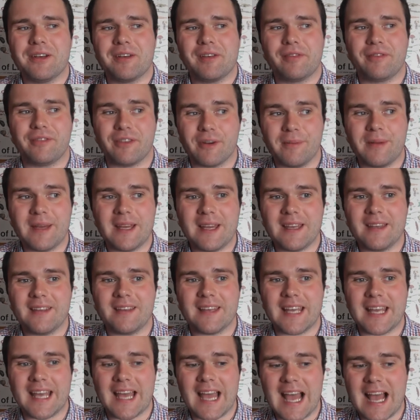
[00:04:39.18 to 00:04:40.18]
for me,
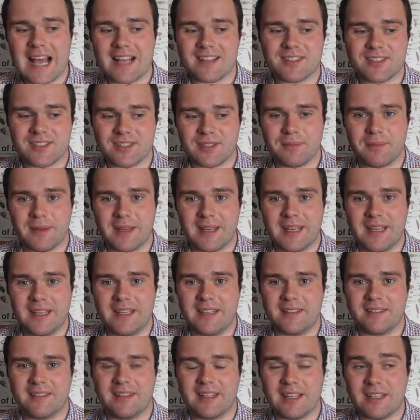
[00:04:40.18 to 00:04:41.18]
it has to
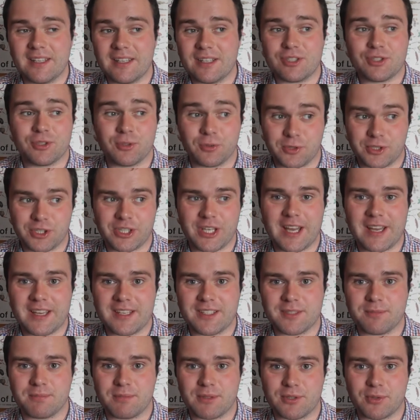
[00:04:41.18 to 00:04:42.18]
be the initial
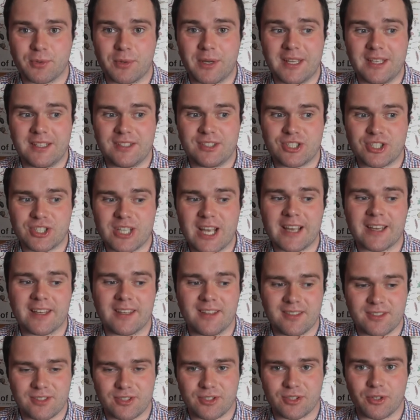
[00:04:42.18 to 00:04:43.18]
chase between
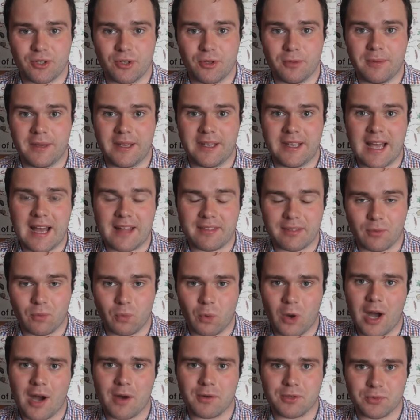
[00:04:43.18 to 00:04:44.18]
Shaggy and Scooby and the
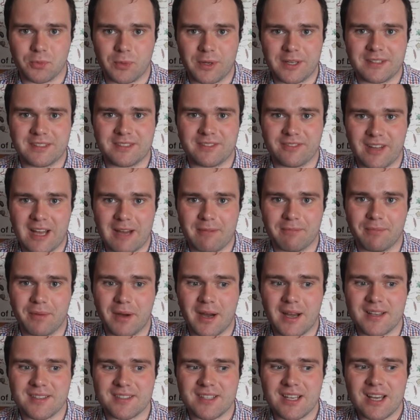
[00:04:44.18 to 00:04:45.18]
Wild Wind
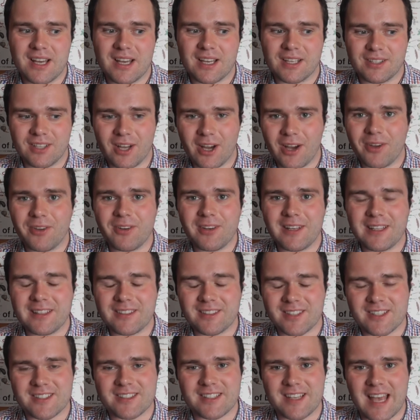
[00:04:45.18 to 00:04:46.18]
vampires. Not only
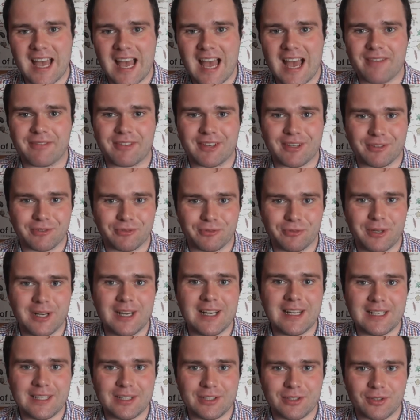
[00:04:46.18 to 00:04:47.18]
does it have a
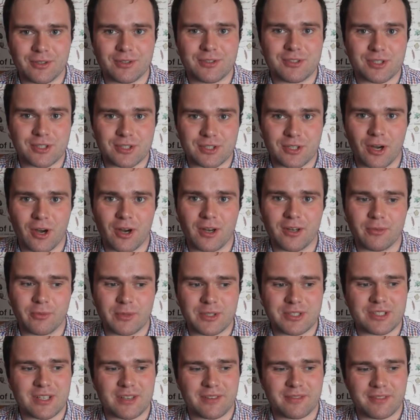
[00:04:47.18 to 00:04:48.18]
really good song,
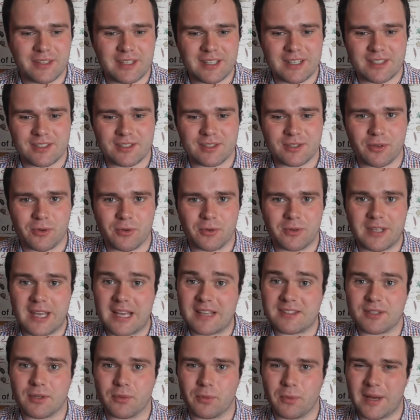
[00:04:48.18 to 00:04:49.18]
which I think it's called
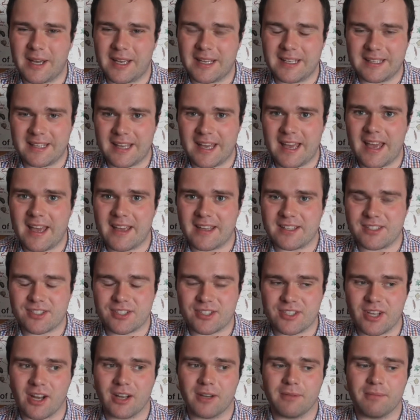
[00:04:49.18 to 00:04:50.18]
Get Away, yeah, it's
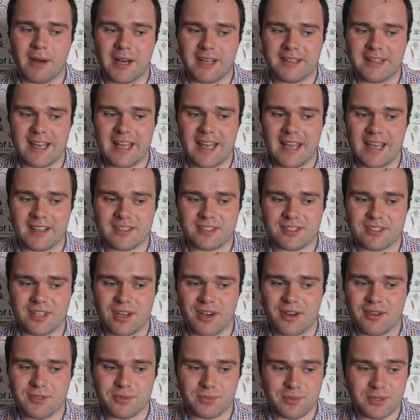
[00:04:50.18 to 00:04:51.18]
sung by the Hex
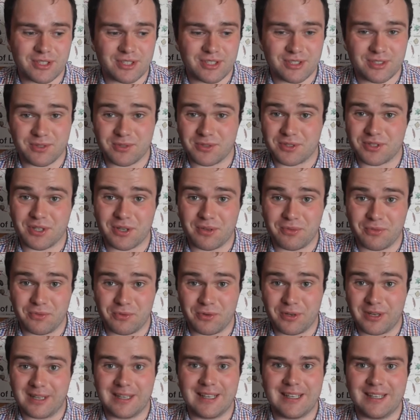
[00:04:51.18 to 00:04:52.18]
Girls, which is also
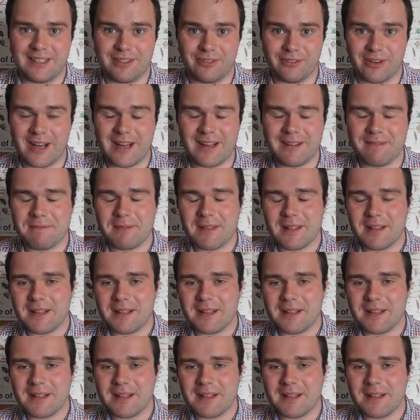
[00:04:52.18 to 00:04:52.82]
really great.